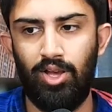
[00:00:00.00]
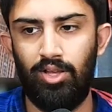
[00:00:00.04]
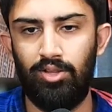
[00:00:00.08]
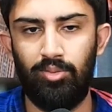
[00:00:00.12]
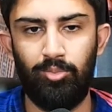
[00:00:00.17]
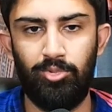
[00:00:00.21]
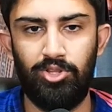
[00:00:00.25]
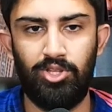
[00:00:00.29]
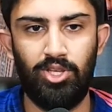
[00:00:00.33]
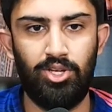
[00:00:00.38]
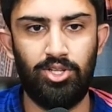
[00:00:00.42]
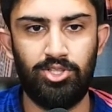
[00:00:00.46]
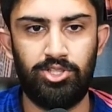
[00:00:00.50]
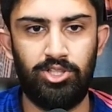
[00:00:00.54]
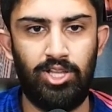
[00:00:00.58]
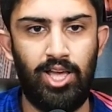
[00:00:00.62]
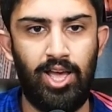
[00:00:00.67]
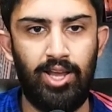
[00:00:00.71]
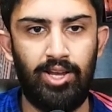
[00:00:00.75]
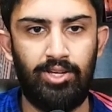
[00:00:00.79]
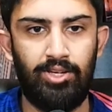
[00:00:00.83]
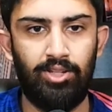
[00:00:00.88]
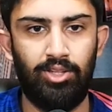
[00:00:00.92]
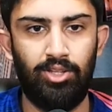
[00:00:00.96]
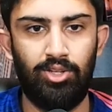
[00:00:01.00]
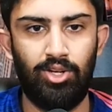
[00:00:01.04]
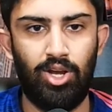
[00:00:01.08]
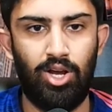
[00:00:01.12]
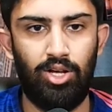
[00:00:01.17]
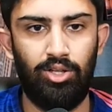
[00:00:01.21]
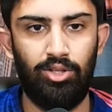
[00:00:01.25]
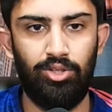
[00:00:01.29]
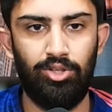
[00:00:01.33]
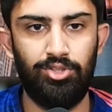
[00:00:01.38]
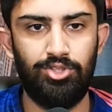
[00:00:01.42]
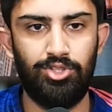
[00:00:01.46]
I mean, they just lack the
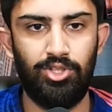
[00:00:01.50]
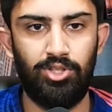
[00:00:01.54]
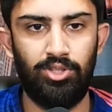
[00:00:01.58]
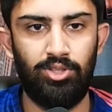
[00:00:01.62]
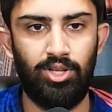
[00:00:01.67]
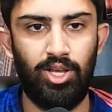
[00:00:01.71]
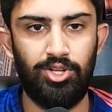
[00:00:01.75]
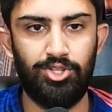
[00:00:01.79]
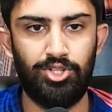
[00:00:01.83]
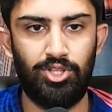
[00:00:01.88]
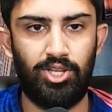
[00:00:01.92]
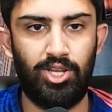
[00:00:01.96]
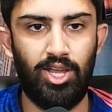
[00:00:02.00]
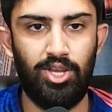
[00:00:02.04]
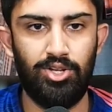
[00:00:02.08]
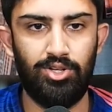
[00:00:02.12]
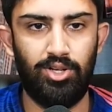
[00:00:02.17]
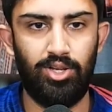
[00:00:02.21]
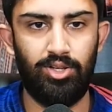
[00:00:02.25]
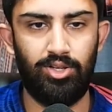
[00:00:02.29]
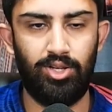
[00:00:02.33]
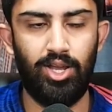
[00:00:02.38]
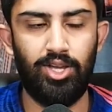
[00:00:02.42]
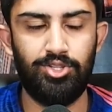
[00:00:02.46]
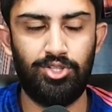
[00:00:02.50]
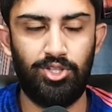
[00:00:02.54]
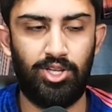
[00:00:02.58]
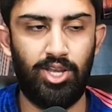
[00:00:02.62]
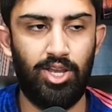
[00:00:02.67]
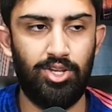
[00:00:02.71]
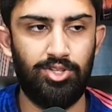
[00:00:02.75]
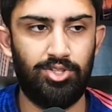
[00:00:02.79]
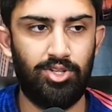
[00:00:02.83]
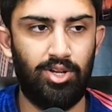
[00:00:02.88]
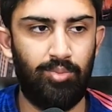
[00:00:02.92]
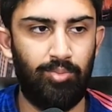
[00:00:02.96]
knowledge and
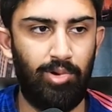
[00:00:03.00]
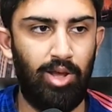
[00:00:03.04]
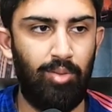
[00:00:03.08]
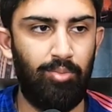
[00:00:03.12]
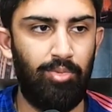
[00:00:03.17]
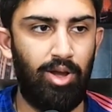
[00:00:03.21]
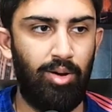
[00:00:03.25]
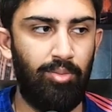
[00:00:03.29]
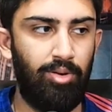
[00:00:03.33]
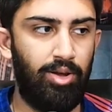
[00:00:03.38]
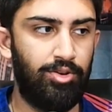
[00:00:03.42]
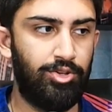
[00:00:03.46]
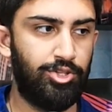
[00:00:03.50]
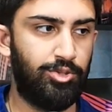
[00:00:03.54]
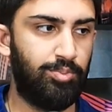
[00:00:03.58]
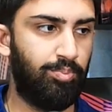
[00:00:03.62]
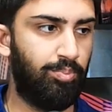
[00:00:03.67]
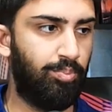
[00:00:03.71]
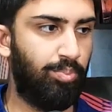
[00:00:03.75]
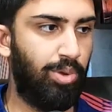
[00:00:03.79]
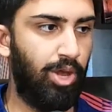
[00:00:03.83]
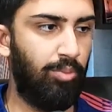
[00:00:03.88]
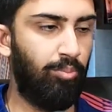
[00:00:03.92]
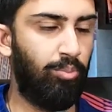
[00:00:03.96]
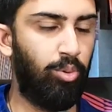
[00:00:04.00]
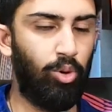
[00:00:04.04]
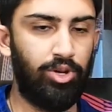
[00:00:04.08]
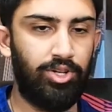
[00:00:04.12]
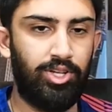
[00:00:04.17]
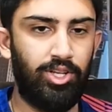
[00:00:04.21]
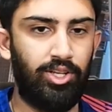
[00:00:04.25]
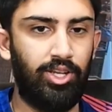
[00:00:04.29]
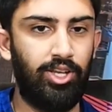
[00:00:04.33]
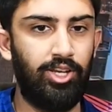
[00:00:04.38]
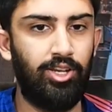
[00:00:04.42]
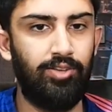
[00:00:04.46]
education. I mean, I'm not just
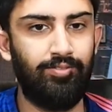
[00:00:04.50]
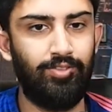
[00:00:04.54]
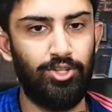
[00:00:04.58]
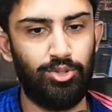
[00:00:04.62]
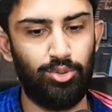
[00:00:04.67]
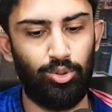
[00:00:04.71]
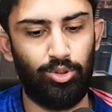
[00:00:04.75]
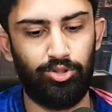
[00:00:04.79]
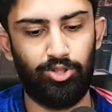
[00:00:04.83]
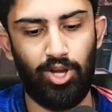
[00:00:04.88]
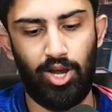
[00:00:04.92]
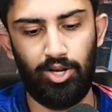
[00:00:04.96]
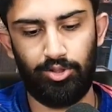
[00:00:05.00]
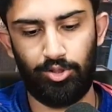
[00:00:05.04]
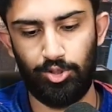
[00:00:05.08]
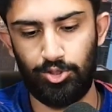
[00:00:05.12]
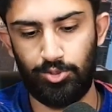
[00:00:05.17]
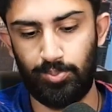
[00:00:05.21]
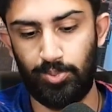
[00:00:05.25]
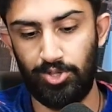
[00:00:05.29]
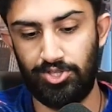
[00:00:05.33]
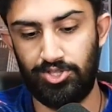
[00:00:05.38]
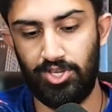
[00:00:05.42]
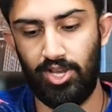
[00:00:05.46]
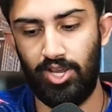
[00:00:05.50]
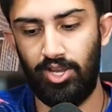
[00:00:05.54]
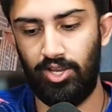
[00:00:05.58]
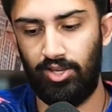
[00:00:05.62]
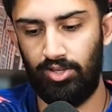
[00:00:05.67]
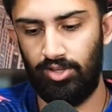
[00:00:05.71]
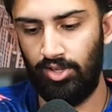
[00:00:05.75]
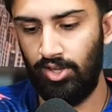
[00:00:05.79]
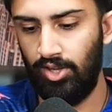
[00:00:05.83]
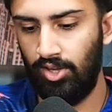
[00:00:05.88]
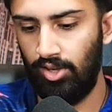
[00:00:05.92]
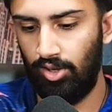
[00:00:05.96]
pinpointing individual doctors per se,
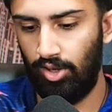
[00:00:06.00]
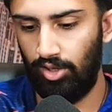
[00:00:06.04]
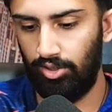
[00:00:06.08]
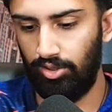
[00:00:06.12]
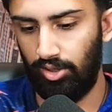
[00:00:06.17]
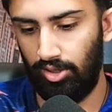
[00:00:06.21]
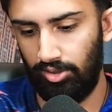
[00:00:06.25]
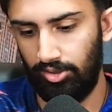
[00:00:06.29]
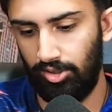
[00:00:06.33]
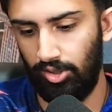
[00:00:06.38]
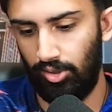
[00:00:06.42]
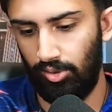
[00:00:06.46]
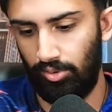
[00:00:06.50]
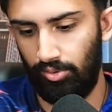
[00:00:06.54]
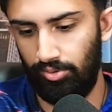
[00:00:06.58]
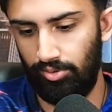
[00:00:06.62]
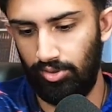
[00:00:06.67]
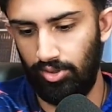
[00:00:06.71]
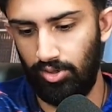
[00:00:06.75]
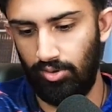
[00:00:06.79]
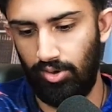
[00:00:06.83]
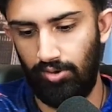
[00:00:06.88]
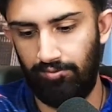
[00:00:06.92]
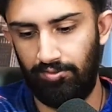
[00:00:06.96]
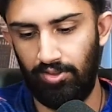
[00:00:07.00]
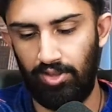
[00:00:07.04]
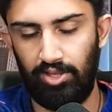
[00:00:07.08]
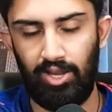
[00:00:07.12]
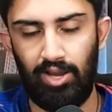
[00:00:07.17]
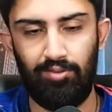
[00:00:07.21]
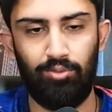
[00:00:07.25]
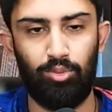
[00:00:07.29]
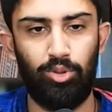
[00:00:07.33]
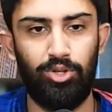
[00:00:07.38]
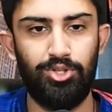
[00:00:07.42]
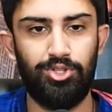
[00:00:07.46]
although, I feel like
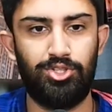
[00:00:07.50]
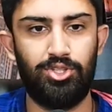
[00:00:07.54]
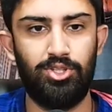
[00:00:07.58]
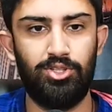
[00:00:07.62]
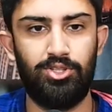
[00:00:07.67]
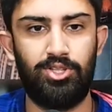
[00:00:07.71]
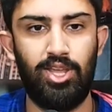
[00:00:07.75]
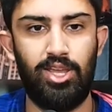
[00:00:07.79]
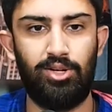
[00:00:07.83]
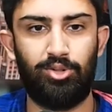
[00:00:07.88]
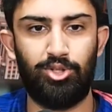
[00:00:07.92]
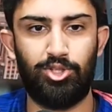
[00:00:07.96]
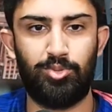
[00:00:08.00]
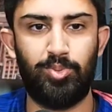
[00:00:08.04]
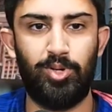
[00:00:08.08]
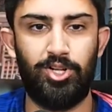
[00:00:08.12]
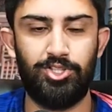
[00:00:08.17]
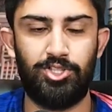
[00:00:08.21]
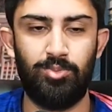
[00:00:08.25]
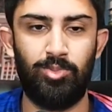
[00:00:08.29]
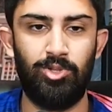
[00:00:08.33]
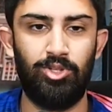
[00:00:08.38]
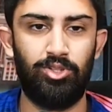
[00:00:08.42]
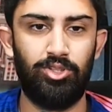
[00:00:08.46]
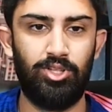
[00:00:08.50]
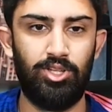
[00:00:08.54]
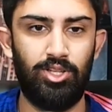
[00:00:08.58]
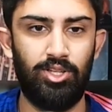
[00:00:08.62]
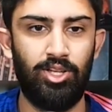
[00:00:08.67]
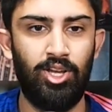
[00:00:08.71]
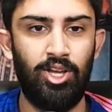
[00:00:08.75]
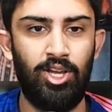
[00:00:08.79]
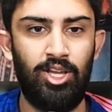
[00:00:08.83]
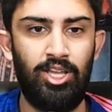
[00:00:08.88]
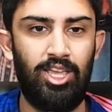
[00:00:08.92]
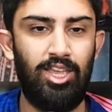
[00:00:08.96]
everyone should take responsibility,
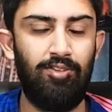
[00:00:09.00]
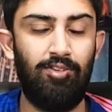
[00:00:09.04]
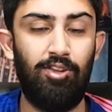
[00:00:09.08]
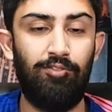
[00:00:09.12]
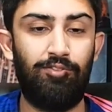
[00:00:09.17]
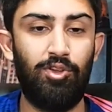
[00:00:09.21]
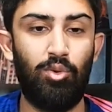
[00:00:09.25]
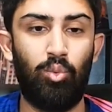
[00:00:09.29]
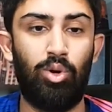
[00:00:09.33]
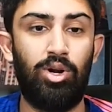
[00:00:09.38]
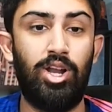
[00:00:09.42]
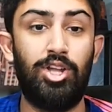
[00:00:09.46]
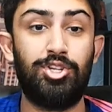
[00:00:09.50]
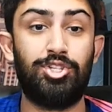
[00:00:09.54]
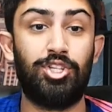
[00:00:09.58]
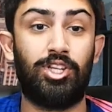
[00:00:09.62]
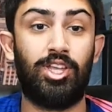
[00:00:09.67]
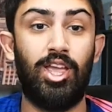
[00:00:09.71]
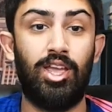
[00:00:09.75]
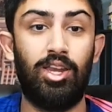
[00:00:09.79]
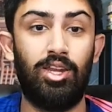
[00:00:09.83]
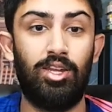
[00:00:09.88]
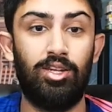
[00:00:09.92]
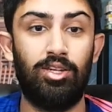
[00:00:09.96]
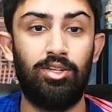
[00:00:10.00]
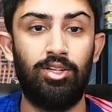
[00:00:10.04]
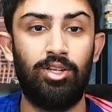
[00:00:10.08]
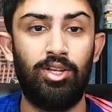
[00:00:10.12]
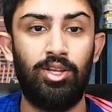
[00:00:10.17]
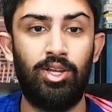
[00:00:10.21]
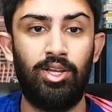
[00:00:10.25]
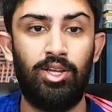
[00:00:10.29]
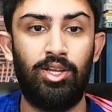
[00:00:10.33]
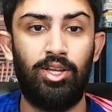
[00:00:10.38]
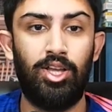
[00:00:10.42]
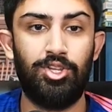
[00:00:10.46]
even if you weren't educated
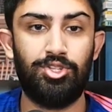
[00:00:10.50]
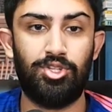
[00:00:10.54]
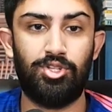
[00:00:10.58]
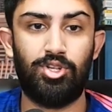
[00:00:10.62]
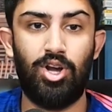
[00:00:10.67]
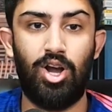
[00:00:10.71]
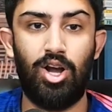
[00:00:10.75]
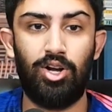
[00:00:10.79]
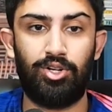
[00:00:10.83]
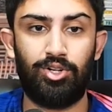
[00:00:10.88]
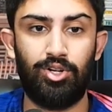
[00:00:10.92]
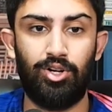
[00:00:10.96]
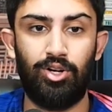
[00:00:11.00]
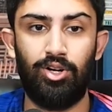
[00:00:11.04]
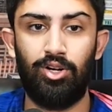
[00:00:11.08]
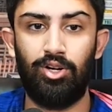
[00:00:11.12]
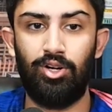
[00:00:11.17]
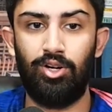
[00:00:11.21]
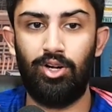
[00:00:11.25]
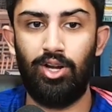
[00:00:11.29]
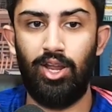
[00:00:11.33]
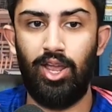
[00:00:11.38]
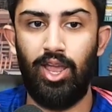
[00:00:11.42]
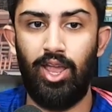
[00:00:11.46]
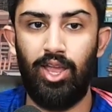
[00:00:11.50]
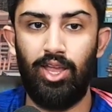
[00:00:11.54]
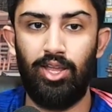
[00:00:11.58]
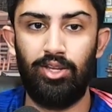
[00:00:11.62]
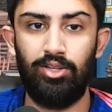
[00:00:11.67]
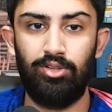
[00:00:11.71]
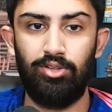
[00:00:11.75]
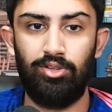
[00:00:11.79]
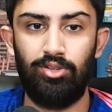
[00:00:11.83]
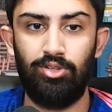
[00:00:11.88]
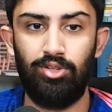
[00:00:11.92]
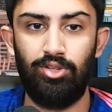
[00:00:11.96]
as a doctor
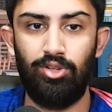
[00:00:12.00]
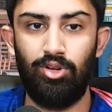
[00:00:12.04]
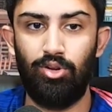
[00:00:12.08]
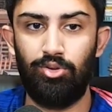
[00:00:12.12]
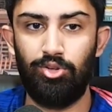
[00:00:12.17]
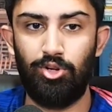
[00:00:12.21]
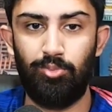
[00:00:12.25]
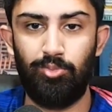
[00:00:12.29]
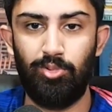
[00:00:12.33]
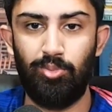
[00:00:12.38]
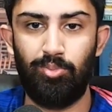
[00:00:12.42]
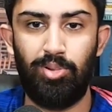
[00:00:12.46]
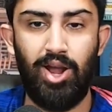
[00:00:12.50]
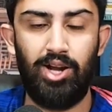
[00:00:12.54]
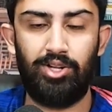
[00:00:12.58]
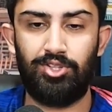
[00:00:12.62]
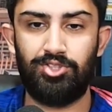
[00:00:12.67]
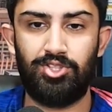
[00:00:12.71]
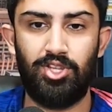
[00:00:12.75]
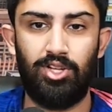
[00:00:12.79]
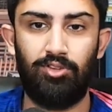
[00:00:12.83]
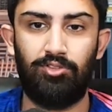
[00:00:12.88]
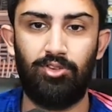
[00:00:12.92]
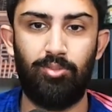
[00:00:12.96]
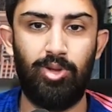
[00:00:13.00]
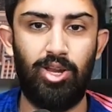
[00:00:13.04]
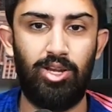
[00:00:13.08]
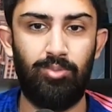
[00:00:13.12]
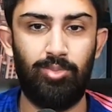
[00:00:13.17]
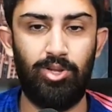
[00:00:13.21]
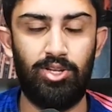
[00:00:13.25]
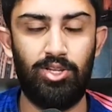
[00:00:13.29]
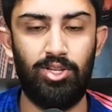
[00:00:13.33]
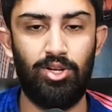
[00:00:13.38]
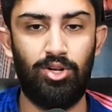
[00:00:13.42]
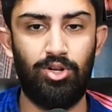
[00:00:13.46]
and, you've been practicing for many,
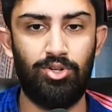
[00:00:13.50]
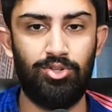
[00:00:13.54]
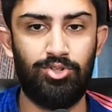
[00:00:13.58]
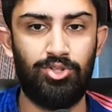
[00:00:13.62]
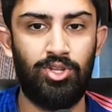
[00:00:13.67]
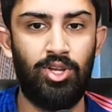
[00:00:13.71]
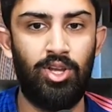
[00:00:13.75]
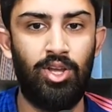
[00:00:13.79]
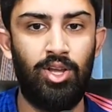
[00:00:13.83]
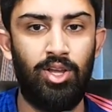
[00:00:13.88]
many years.